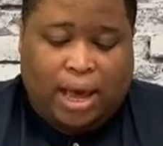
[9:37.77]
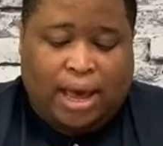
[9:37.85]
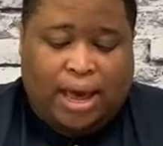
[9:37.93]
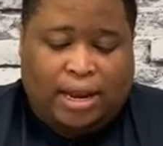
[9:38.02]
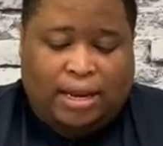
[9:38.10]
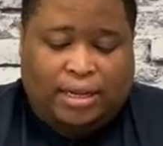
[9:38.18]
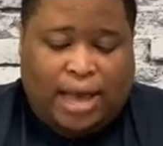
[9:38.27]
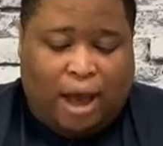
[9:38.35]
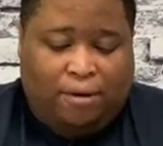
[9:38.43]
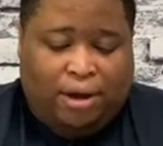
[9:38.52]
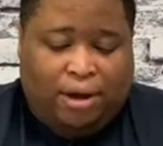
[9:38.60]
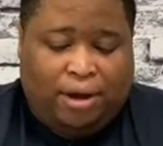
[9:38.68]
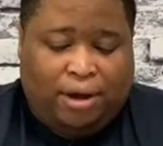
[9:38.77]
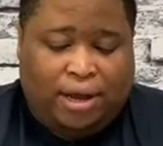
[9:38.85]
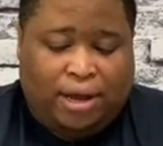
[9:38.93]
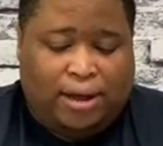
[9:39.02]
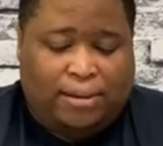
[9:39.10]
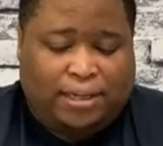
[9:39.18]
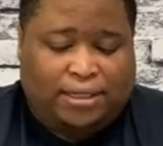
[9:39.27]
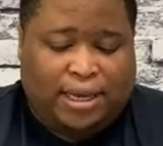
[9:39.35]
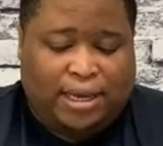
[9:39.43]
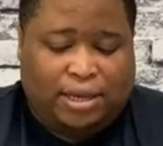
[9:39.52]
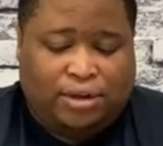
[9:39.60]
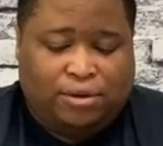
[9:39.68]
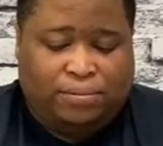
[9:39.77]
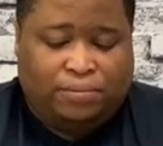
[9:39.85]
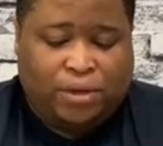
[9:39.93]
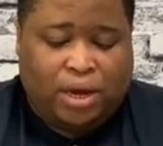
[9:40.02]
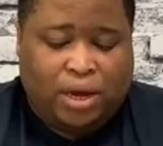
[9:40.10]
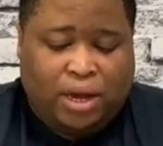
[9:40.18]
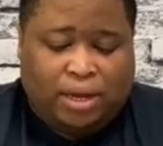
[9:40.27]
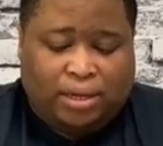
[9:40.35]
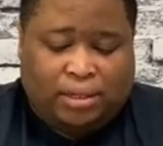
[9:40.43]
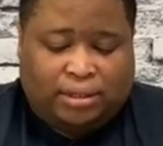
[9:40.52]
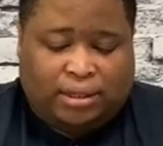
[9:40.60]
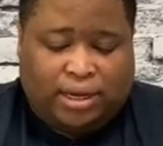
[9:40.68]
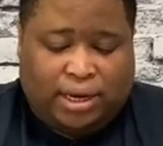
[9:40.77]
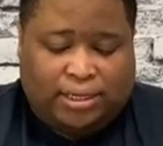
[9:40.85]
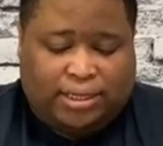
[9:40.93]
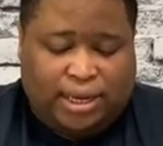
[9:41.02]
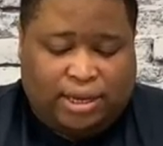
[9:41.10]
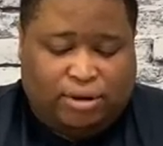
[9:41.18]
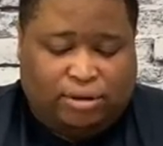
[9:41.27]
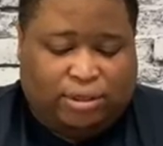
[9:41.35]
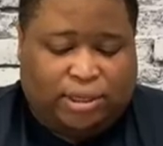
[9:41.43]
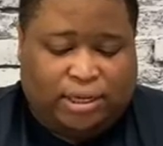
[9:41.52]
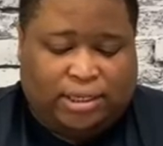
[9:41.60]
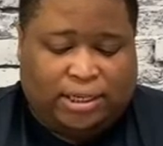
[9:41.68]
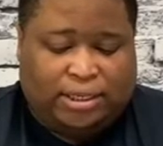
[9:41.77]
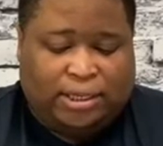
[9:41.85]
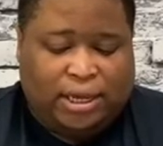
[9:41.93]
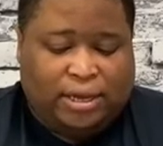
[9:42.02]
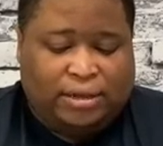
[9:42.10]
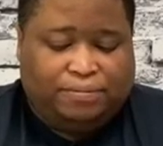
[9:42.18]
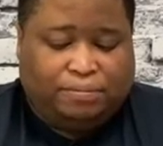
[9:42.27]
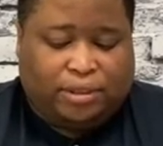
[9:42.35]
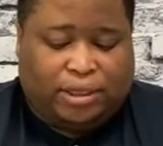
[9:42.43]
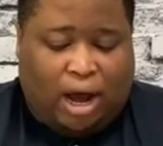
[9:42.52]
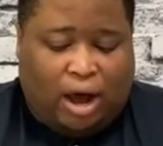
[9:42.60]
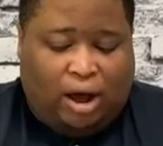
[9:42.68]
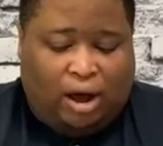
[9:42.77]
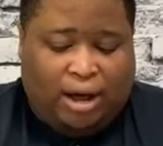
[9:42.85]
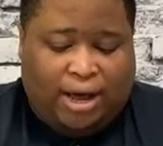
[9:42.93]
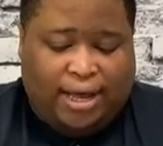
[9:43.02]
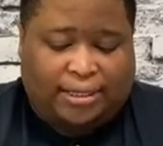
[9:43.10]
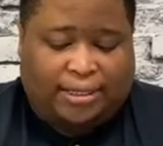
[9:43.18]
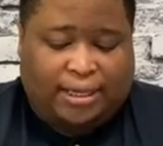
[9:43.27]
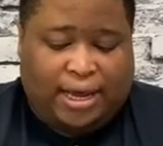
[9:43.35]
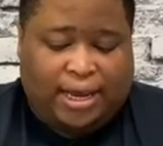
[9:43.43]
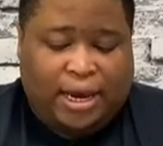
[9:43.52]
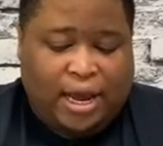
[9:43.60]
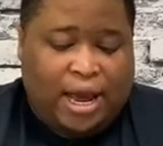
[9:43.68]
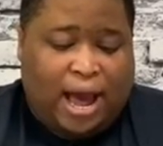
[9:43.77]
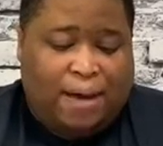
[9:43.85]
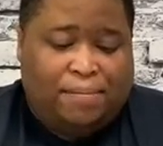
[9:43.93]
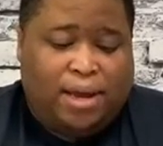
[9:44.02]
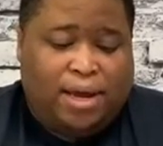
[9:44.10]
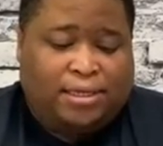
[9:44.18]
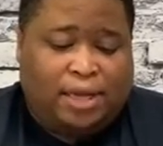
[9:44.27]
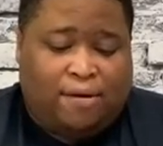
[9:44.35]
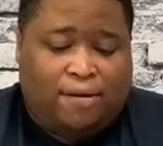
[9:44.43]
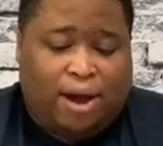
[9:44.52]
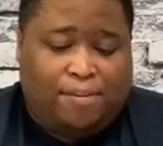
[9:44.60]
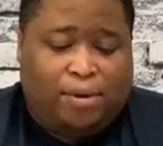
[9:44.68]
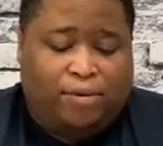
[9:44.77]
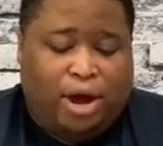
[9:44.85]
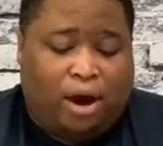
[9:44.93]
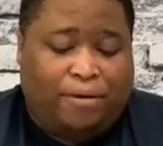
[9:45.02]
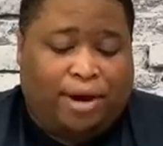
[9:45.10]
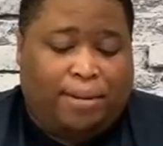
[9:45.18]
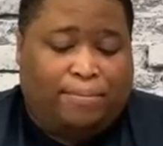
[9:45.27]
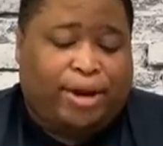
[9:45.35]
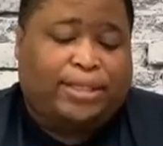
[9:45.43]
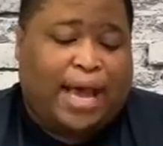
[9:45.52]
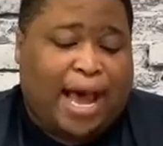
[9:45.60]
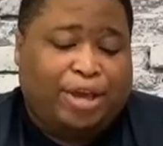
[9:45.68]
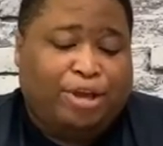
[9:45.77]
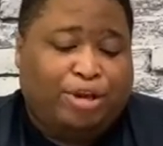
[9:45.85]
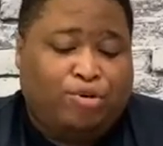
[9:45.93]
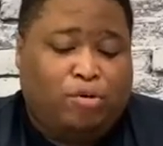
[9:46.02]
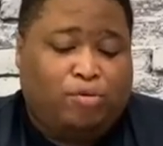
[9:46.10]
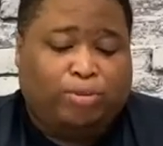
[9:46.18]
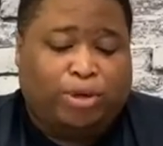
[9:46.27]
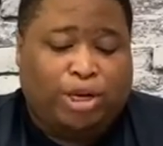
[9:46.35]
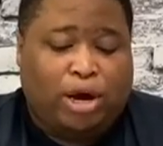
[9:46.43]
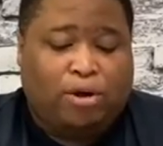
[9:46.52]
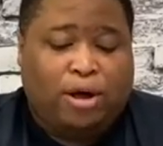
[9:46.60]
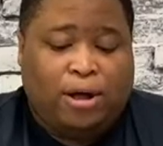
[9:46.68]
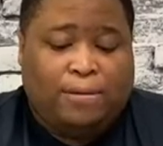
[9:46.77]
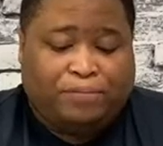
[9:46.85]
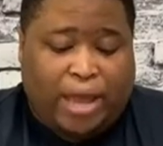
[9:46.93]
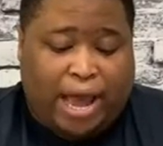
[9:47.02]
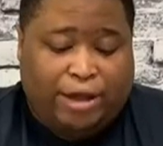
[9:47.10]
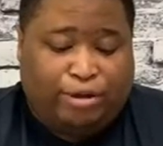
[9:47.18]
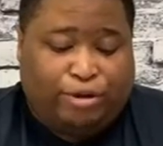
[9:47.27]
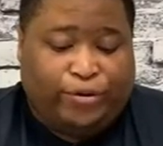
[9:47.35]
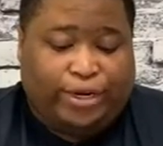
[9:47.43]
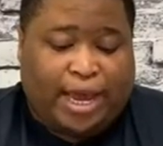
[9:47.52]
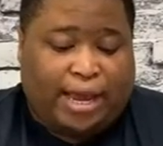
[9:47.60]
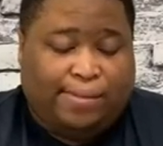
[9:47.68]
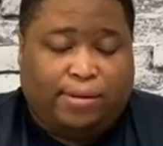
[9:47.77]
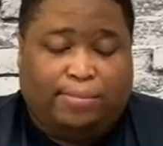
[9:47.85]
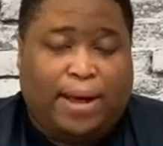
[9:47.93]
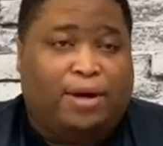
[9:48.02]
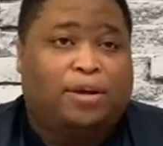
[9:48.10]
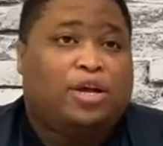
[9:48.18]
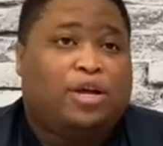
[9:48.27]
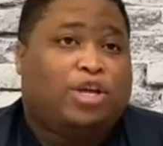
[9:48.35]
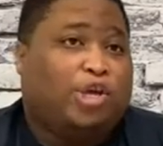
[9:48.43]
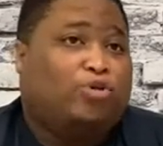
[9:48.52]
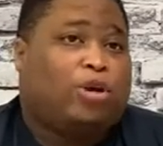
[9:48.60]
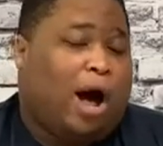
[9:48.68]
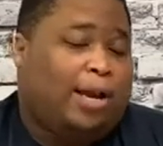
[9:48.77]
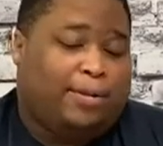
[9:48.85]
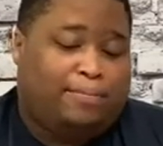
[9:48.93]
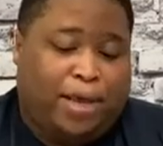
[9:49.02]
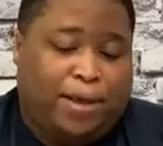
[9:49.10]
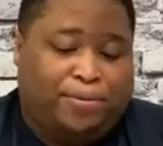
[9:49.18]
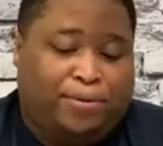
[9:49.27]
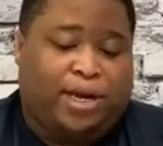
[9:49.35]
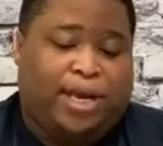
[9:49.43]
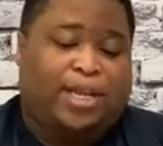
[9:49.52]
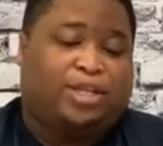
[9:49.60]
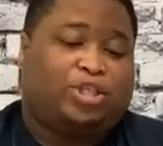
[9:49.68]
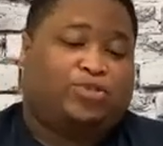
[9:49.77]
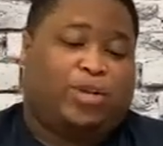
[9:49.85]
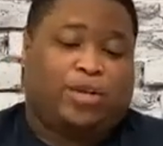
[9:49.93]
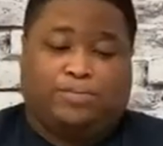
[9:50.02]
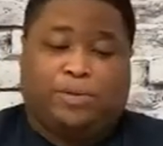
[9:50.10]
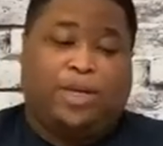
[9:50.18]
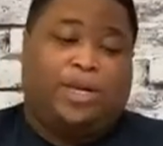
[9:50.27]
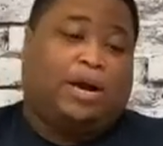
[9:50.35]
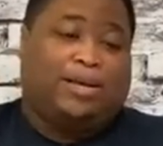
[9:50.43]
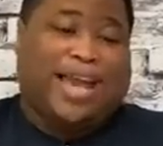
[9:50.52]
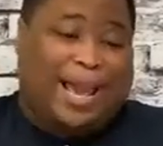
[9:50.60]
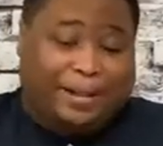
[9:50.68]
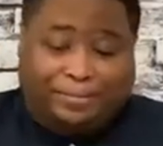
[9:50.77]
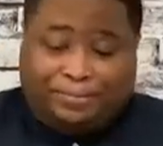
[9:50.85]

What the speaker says: And how can you continue to just dog us? And I mean, we already embraced the how you doing, which we know how you doing came about you calling people in the industry, you know, gay.